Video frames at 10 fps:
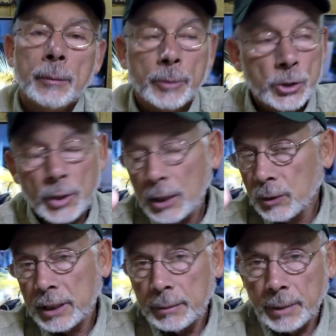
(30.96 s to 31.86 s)
but you're not
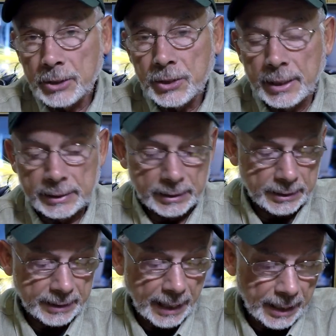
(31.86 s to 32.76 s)
going to get much
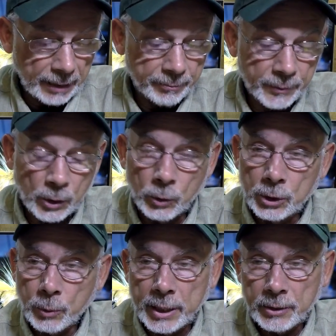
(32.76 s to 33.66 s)
distance out of them. The only
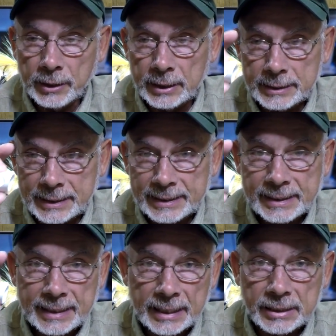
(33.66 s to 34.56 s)
way you can get
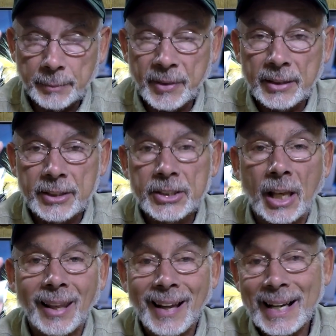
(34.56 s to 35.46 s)
distance out of something this
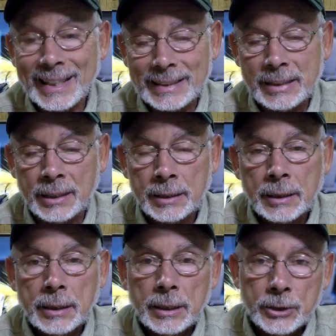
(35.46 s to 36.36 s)
light
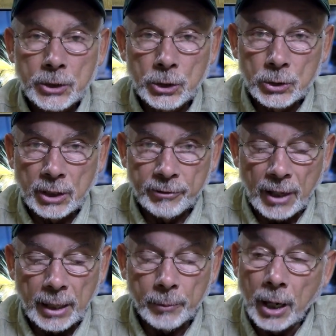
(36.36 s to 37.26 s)
is to use a
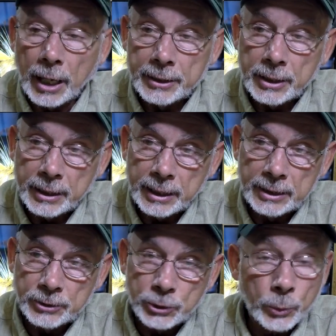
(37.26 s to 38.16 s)
fly rod,
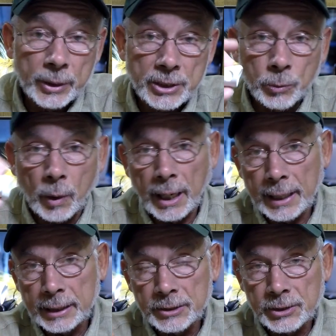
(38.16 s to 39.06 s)
hence the reason why
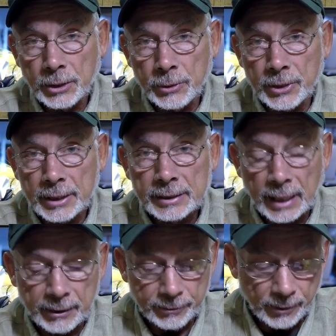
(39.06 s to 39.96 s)
I consider this
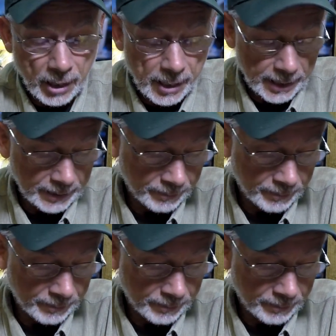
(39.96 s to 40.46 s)
a fly.